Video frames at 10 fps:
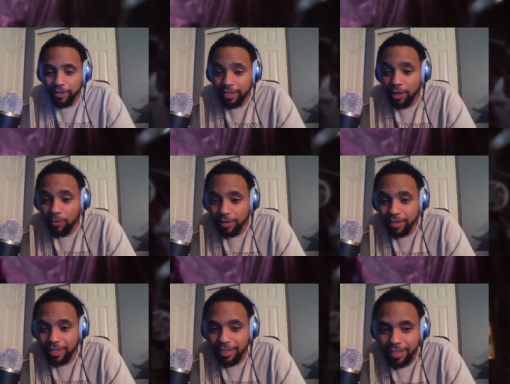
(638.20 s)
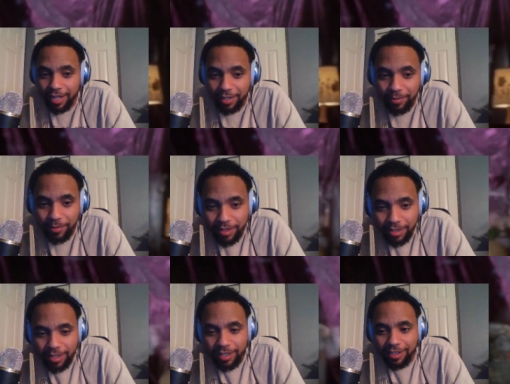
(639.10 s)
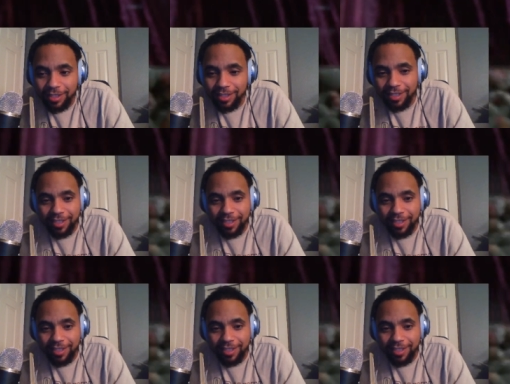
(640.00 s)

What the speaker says: You don't want to say his name.